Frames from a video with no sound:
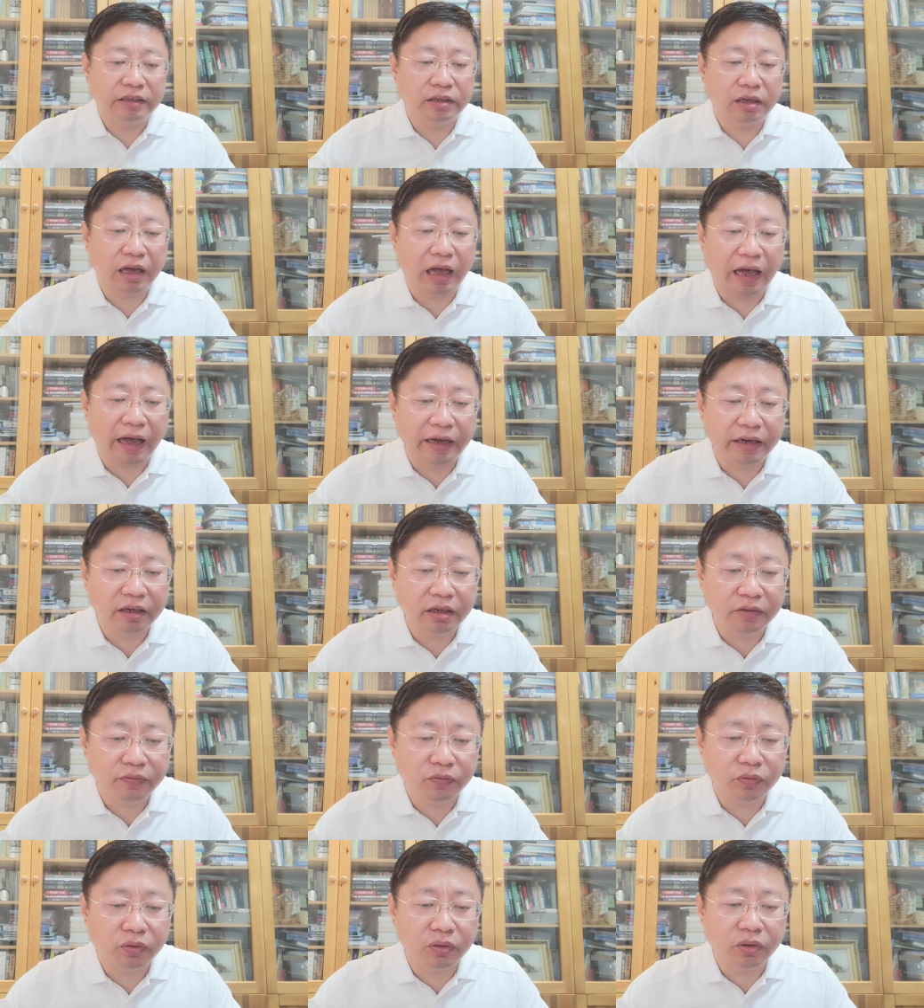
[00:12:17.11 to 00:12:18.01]

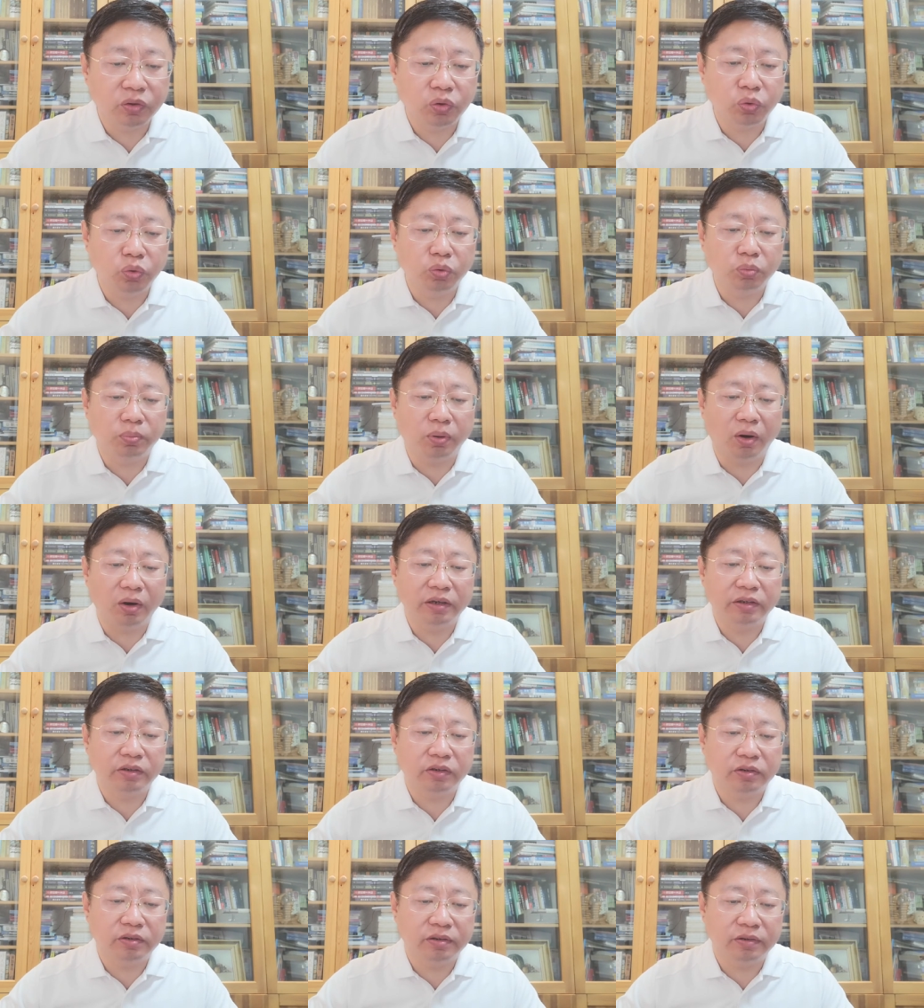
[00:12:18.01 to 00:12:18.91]
higher for
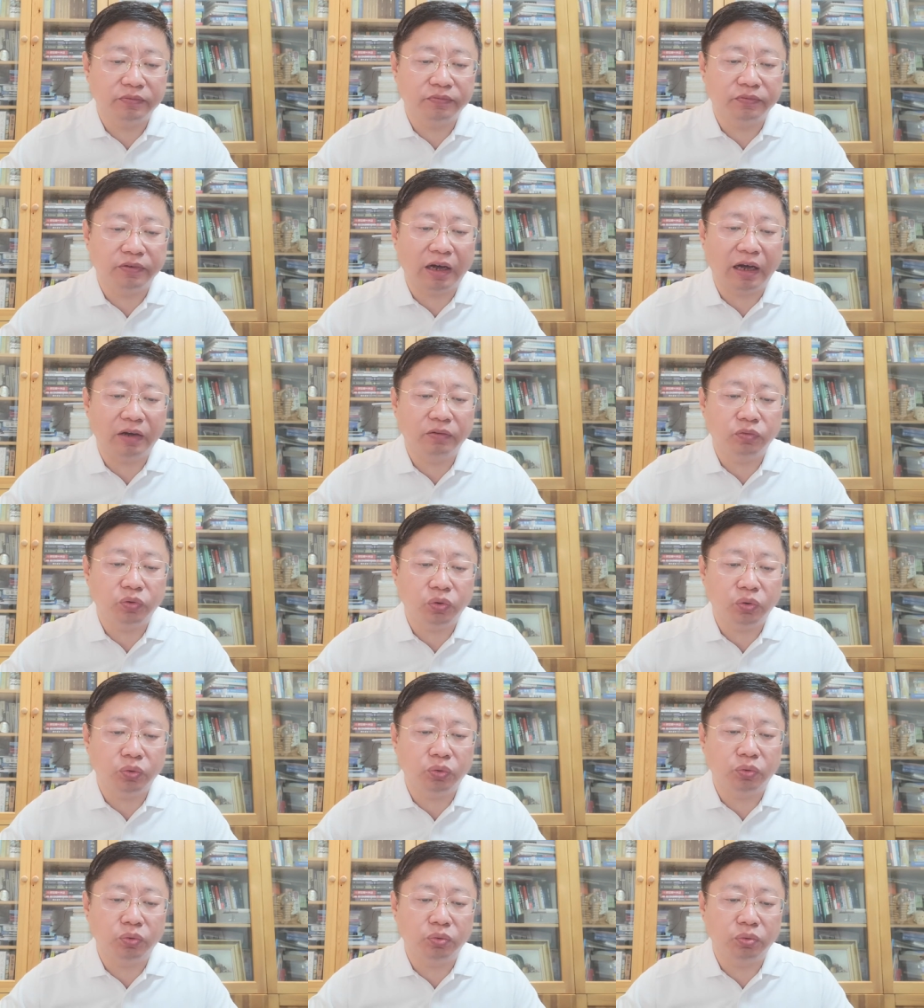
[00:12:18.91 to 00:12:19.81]

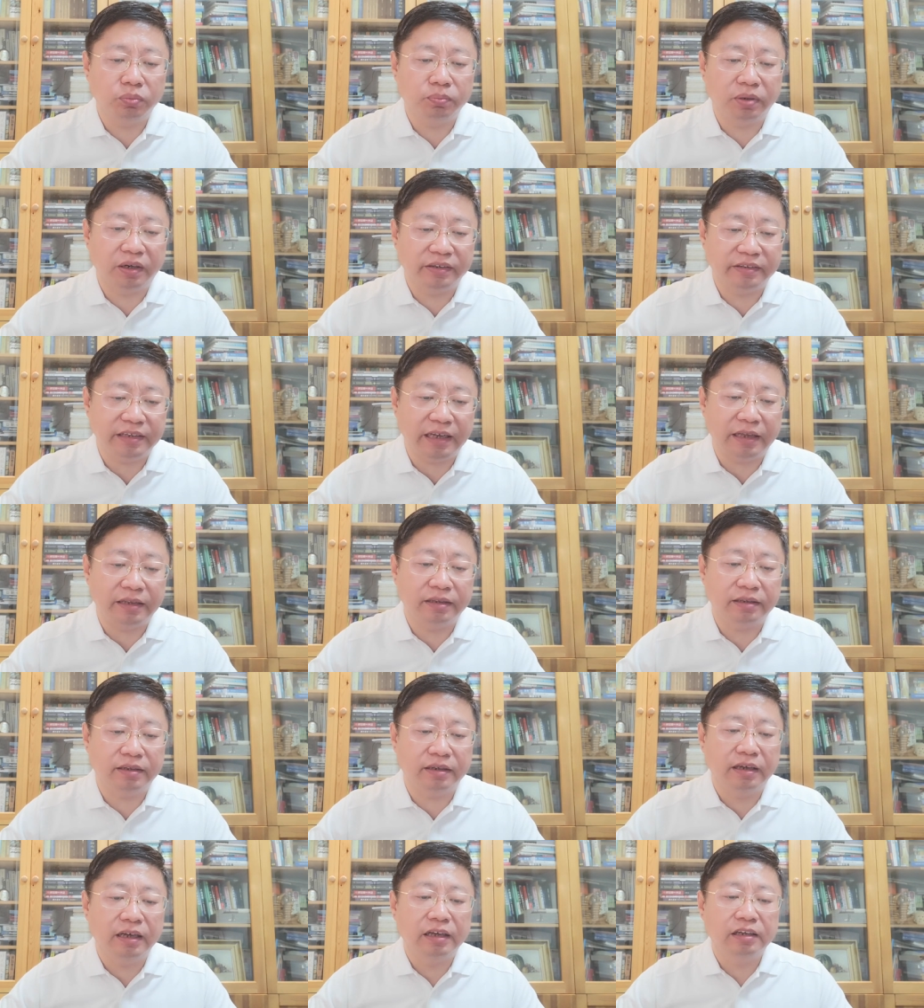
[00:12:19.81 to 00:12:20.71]

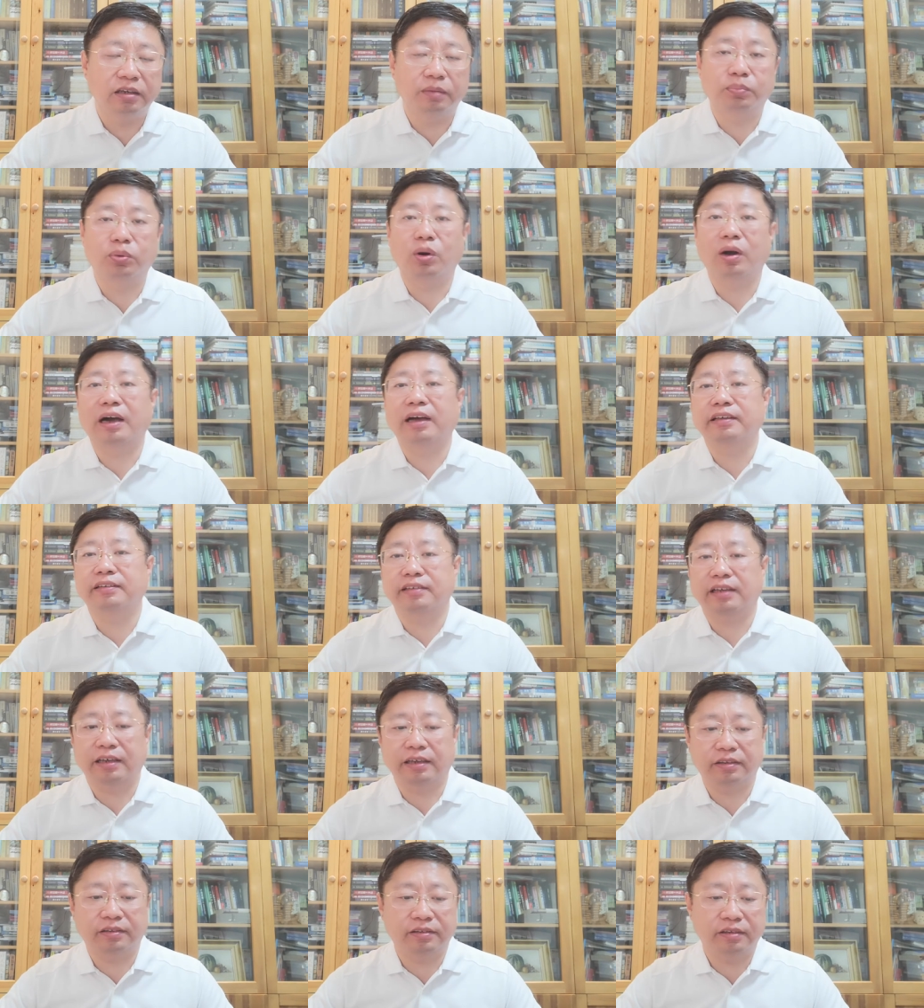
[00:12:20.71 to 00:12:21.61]
2.52%. The price
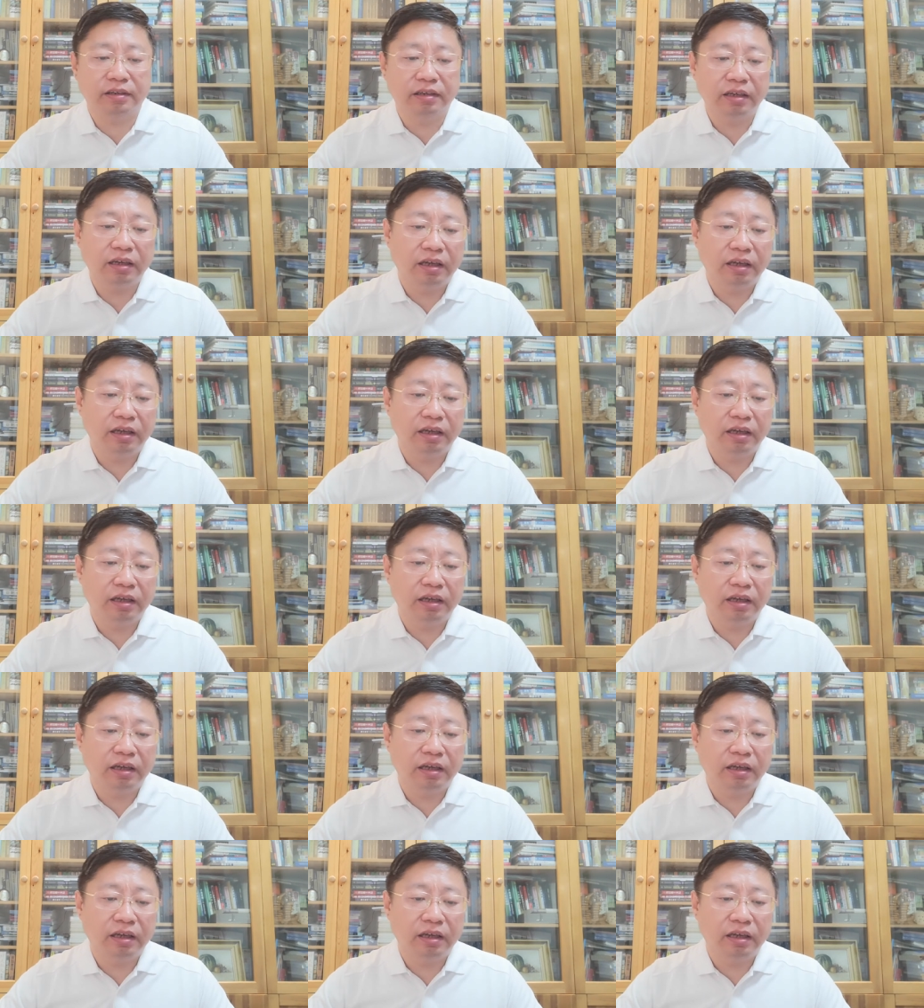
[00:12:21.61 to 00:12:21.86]
is